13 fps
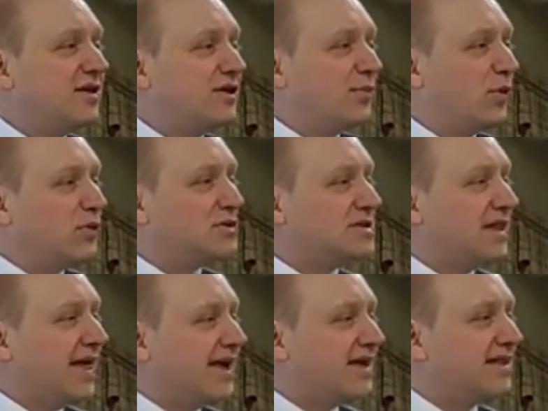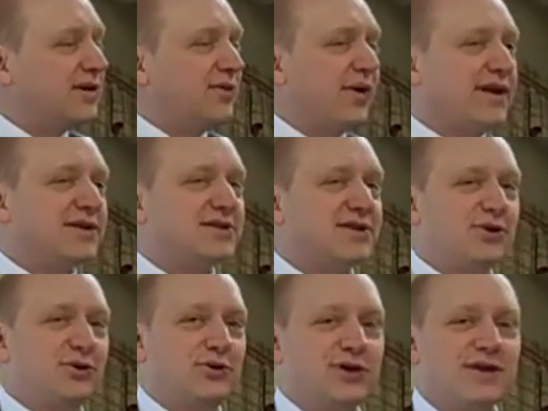you most likely want
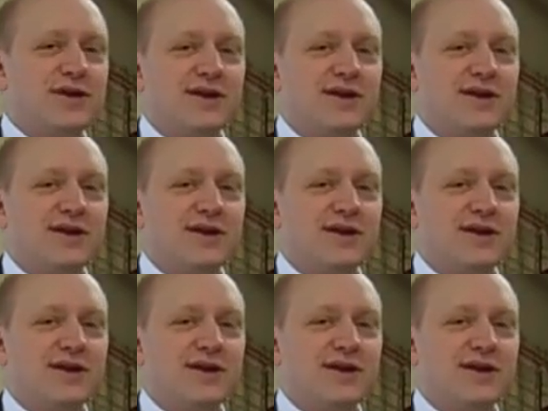to